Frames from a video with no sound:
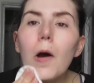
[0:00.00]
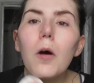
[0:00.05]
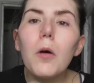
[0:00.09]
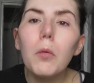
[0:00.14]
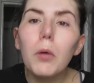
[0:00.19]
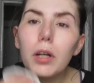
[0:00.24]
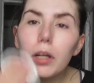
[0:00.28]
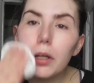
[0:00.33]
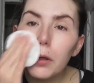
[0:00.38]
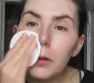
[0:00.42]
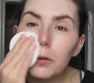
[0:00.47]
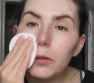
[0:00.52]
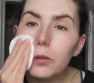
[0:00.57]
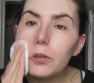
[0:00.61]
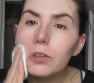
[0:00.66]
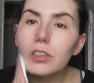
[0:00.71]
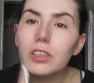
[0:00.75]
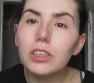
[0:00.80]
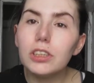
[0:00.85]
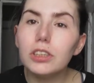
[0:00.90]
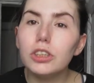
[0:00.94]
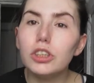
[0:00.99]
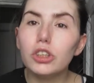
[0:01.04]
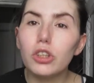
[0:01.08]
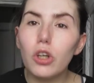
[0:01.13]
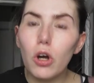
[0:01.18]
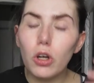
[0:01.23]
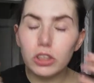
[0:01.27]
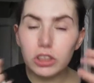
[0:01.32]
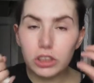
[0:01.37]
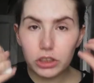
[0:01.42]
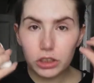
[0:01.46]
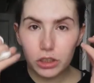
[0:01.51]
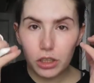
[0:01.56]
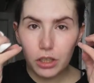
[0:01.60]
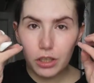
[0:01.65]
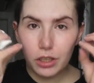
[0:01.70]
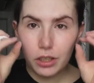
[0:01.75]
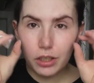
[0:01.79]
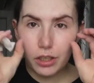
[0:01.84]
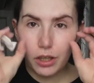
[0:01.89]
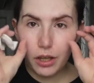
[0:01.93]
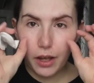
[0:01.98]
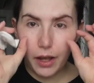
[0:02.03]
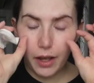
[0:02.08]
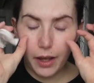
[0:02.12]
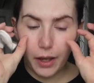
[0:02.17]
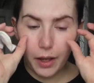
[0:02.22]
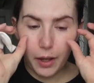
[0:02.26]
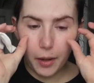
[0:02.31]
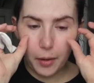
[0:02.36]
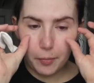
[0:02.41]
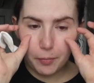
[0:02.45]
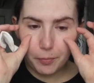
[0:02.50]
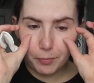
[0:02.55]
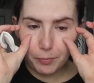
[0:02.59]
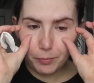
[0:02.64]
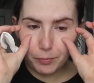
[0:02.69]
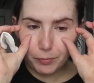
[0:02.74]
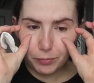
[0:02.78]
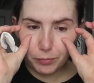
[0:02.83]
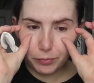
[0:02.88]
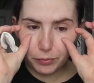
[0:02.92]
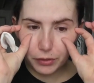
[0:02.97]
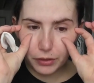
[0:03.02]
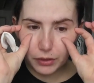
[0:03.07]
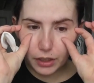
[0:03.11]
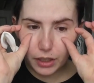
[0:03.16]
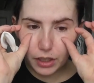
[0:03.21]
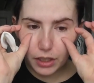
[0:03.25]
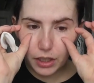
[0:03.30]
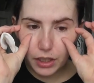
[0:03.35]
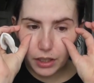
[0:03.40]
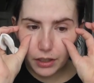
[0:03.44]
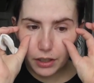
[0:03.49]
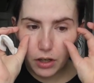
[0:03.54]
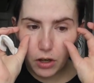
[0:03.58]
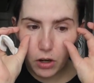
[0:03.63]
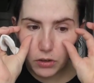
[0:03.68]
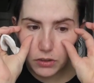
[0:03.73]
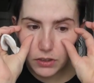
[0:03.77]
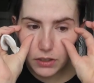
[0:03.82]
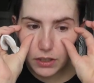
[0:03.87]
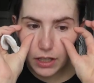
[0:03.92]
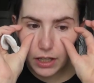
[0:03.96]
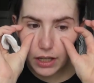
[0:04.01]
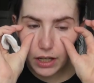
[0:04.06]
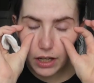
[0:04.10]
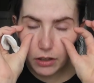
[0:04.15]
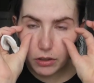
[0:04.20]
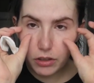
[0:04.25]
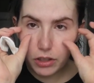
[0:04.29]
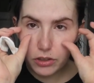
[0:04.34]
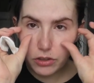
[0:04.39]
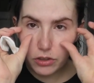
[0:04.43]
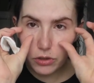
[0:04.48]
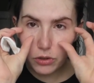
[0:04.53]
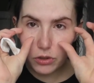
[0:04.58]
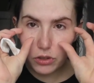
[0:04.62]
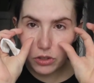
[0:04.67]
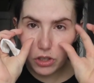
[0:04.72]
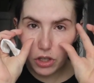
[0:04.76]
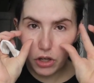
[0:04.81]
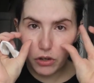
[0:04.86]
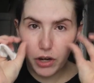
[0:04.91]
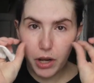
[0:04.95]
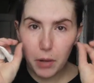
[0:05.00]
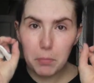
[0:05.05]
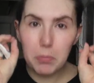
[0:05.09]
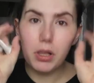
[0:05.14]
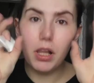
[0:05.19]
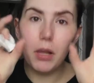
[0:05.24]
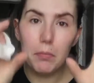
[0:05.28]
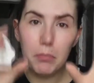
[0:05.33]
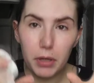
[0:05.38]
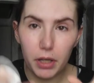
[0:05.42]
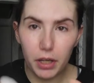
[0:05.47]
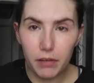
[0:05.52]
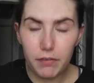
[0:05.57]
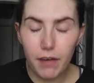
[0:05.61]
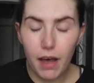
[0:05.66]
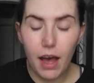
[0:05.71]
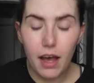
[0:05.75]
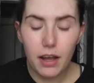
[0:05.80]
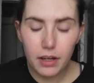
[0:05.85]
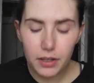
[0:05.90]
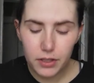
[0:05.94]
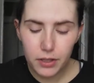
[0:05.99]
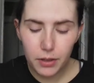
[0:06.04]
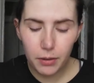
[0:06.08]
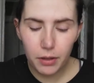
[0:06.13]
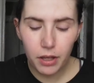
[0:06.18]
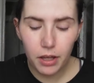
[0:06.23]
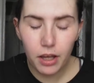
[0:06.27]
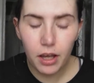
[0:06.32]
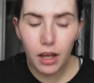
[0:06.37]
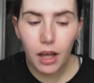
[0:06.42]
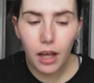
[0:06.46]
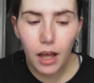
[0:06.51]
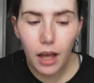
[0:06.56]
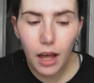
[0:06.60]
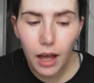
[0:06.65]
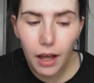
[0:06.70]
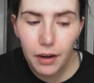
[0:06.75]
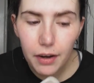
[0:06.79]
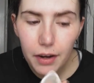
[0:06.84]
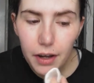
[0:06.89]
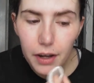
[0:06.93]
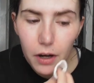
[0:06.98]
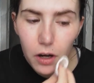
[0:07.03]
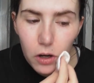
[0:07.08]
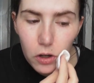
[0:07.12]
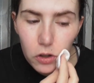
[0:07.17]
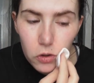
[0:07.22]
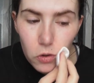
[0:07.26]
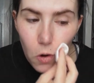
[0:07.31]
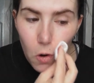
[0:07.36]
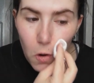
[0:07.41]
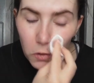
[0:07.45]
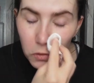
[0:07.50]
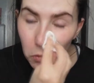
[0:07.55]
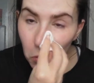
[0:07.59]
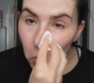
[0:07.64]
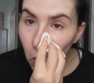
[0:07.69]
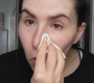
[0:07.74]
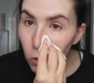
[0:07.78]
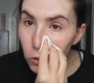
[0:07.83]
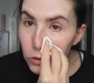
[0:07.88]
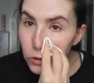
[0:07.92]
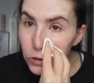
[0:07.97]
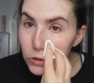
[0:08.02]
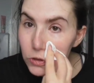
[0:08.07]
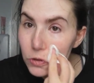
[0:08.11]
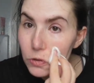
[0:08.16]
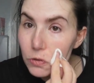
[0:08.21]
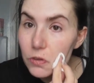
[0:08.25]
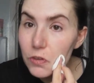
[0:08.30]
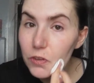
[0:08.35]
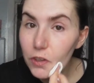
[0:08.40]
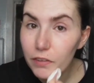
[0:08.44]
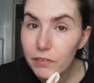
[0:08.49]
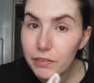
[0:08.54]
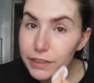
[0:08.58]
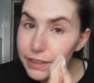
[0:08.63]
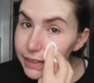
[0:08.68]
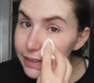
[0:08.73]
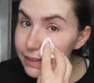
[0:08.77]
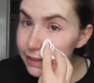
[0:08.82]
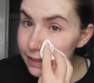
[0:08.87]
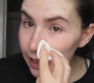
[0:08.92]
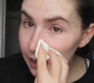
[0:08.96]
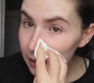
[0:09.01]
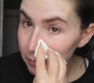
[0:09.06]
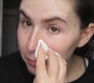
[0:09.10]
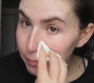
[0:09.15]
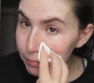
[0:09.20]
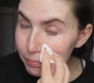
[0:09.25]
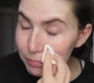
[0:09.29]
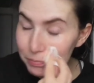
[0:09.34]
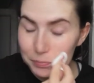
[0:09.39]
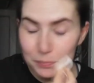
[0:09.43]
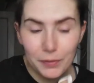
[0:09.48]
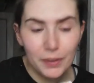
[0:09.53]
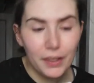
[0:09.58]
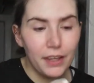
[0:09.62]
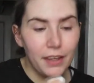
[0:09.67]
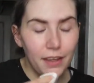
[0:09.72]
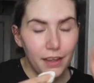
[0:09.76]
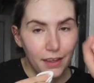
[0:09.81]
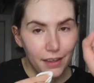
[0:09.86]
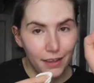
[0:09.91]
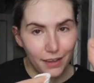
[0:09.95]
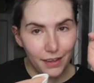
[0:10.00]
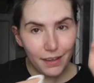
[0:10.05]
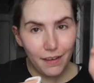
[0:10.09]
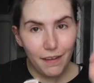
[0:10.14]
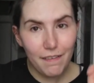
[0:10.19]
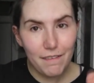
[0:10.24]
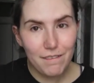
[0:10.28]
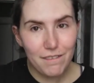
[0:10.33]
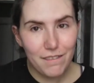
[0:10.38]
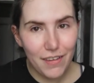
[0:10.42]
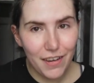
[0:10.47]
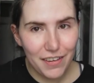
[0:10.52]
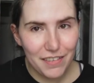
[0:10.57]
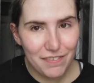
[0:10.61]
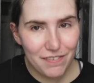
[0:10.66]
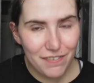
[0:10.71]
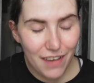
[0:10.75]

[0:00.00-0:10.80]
what it'll do is it draws, it's used to create a plumping effect, and it draws water to the surface of the skin. Fun